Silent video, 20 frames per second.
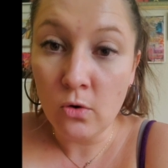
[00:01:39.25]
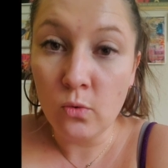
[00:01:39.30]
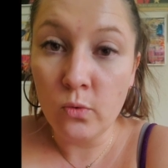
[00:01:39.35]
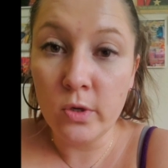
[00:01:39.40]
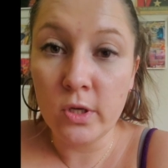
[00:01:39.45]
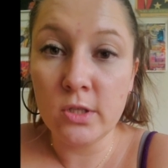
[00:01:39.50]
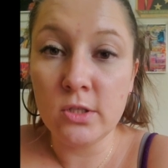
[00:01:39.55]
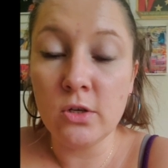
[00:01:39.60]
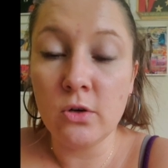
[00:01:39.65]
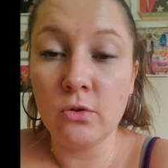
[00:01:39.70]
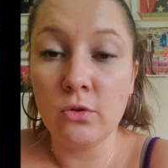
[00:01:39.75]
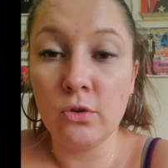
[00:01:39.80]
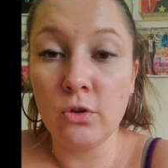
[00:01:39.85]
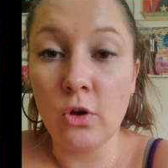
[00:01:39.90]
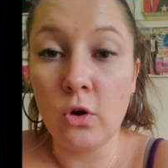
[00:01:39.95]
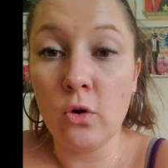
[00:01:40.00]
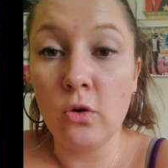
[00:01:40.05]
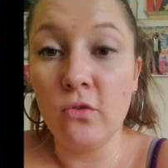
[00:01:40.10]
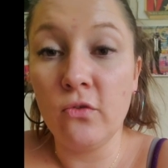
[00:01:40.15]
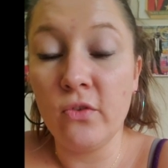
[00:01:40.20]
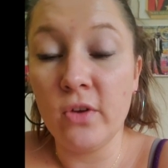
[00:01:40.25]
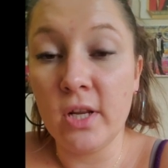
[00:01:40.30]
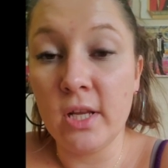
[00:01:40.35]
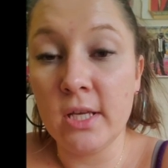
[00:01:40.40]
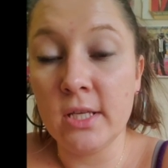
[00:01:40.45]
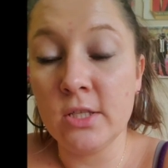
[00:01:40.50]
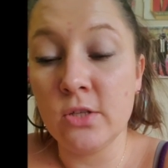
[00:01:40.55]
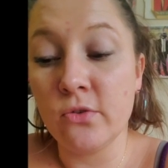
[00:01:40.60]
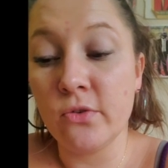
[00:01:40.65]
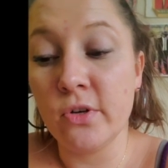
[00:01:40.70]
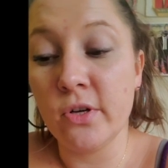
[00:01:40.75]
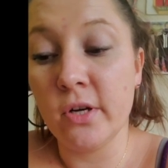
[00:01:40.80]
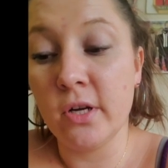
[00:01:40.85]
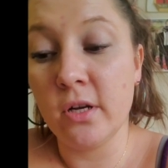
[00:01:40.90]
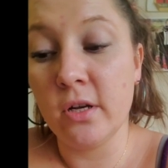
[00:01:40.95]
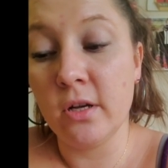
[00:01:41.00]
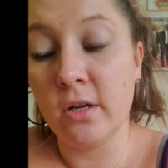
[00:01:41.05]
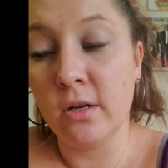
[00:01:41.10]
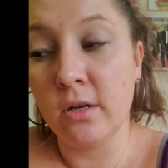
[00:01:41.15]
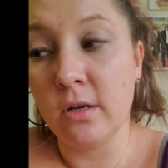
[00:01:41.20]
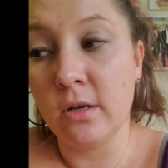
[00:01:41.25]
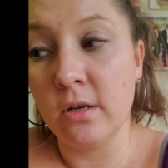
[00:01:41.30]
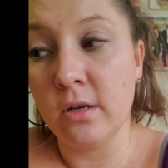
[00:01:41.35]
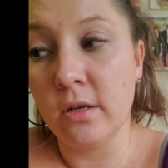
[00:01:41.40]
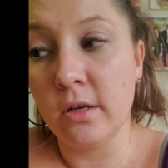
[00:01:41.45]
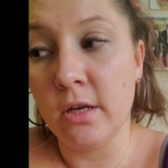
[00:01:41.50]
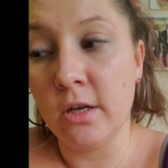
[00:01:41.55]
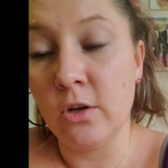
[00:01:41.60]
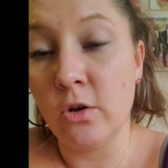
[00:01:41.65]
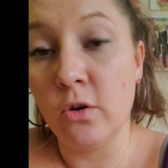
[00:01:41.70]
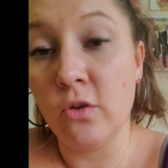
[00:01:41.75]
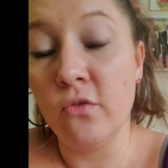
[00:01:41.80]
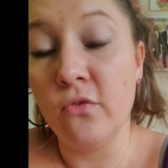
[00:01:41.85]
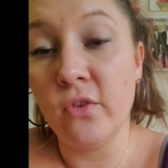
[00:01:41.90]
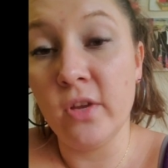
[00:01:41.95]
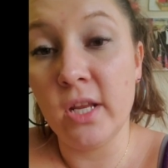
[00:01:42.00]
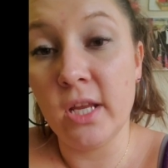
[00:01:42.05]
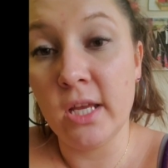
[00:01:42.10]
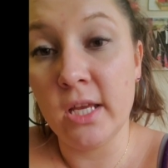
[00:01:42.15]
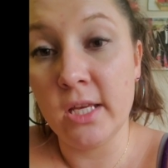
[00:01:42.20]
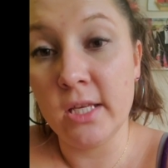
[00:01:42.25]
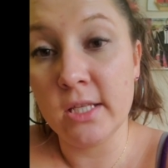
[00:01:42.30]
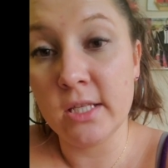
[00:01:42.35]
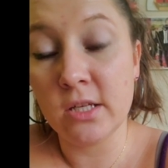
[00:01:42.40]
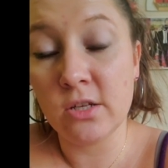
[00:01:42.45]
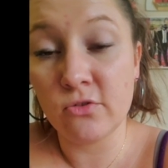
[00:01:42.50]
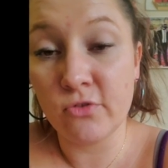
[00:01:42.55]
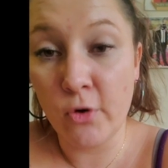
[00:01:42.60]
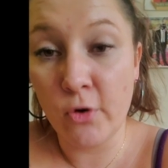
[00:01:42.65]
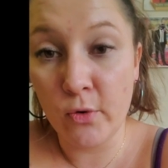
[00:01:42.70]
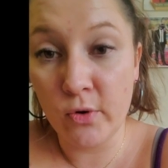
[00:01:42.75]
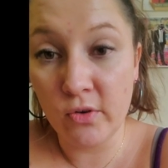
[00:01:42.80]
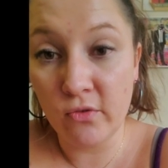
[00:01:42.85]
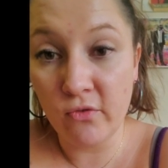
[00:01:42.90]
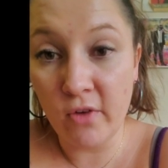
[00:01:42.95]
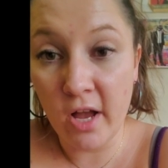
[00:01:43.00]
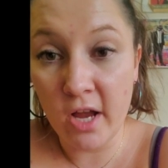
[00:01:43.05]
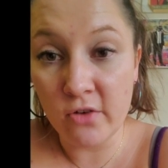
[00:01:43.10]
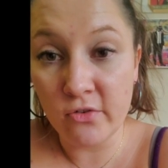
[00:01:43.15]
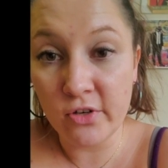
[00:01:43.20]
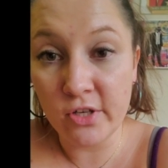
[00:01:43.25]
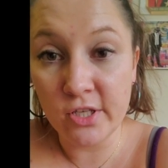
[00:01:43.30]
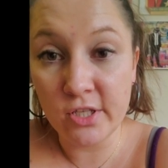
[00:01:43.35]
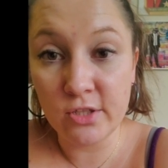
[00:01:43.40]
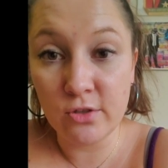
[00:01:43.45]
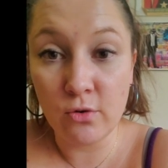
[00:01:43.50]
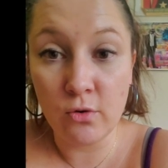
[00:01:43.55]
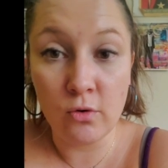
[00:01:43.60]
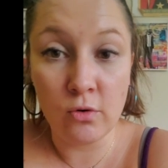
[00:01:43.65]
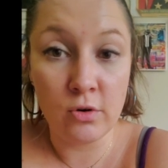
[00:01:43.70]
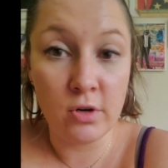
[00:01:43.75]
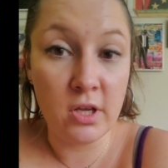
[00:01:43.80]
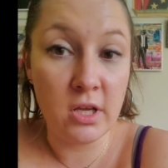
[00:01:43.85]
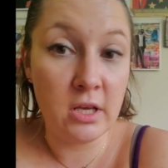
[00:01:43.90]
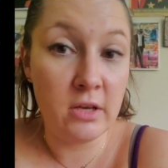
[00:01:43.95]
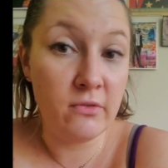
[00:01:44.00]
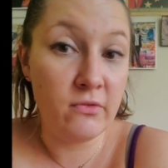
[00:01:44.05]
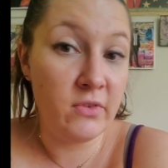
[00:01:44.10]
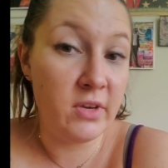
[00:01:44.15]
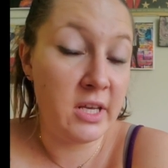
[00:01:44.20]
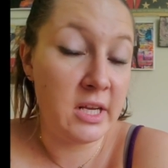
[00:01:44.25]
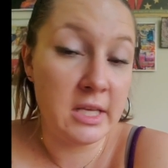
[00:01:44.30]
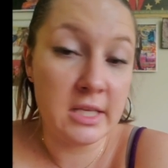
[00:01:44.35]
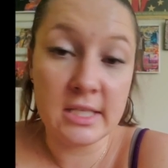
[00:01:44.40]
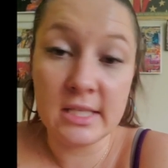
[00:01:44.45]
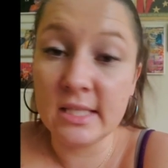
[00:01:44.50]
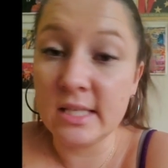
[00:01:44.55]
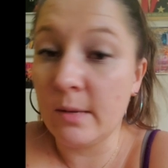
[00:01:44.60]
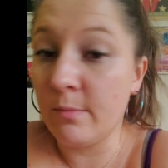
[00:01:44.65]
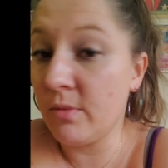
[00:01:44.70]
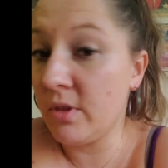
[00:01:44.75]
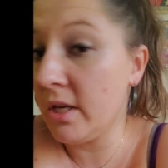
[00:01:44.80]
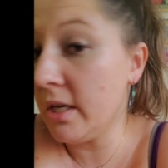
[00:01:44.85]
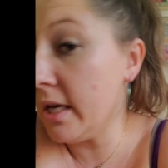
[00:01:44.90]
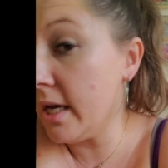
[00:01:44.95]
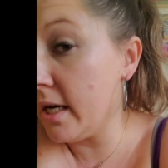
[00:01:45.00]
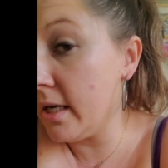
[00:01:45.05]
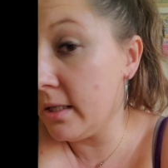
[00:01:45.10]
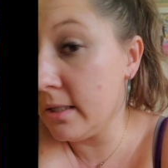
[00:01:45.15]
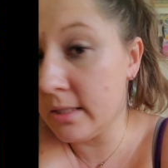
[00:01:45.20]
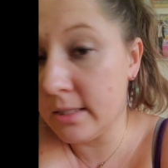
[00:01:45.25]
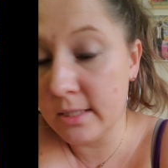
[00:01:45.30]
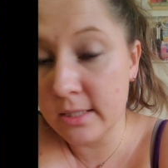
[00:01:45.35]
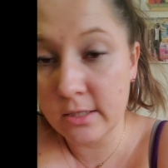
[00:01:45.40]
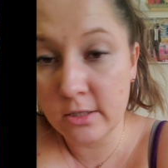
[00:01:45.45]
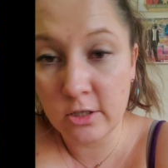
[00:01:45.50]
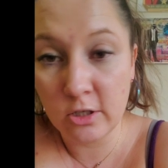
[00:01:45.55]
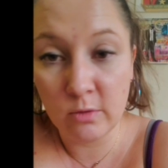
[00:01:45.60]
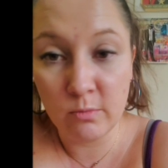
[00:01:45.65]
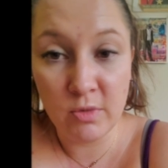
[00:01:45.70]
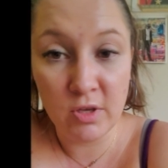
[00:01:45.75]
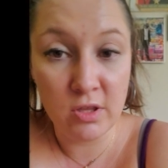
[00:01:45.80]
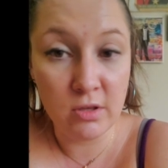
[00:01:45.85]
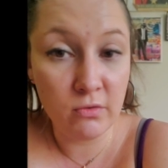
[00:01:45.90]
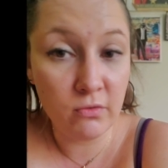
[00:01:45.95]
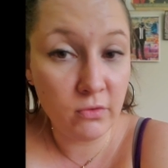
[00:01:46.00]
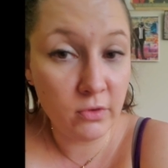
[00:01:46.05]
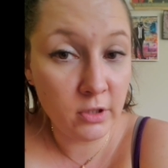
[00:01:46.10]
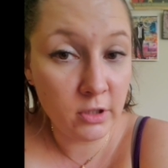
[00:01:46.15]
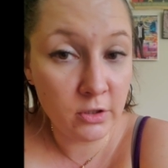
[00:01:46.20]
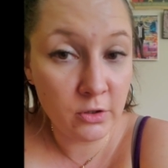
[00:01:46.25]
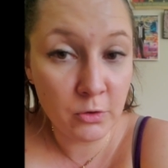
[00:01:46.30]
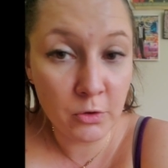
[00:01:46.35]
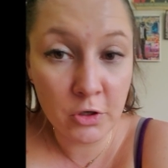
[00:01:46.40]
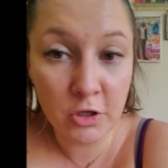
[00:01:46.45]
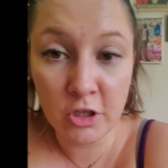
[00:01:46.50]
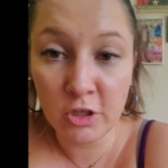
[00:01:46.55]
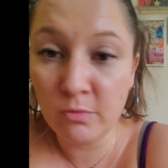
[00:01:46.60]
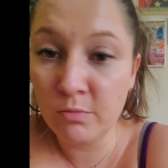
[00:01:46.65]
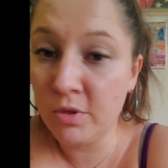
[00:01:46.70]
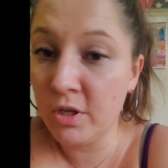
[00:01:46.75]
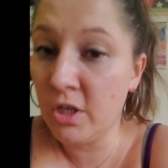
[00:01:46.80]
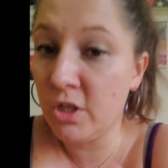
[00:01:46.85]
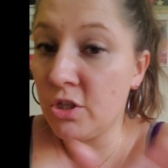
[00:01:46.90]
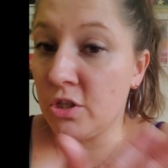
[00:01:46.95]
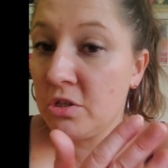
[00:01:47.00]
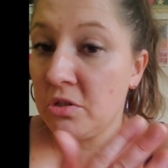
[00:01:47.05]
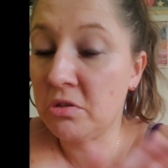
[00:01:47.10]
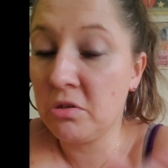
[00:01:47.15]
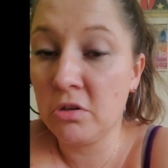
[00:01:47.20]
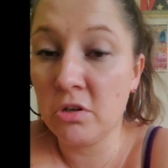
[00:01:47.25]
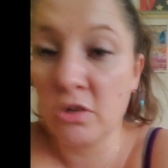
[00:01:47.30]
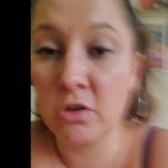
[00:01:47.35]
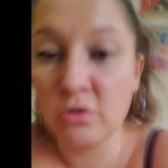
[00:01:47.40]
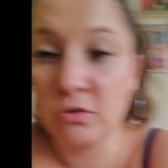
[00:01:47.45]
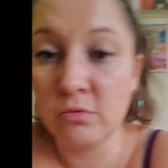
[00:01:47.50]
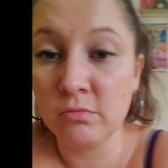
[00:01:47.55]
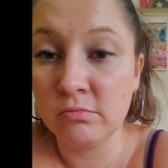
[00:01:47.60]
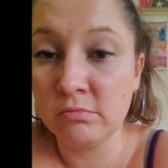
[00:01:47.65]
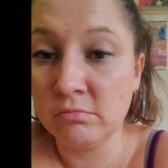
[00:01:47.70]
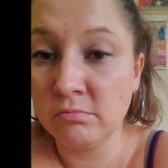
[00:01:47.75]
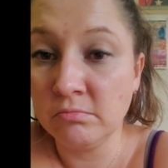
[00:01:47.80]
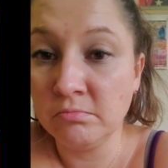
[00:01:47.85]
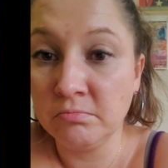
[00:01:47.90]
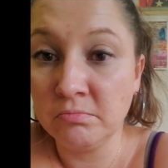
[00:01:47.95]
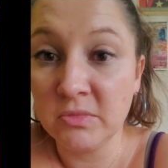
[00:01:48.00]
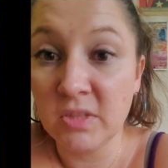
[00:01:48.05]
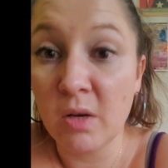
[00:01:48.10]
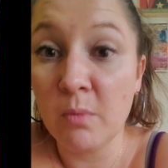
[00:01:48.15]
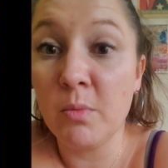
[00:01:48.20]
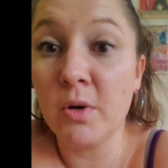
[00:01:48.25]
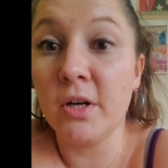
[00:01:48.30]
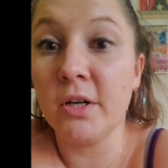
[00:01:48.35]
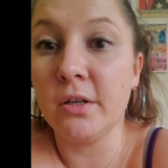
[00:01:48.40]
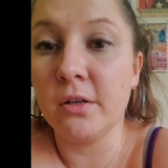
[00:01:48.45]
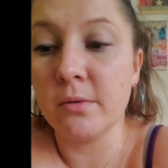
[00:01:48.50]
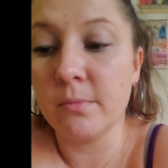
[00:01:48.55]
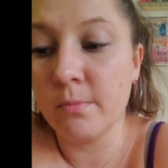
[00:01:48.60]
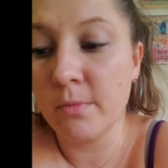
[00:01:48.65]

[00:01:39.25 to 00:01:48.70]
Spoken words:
We don't know if it is, if it is coronavirus or if it is something else. Could be the flu, could be just, a bug.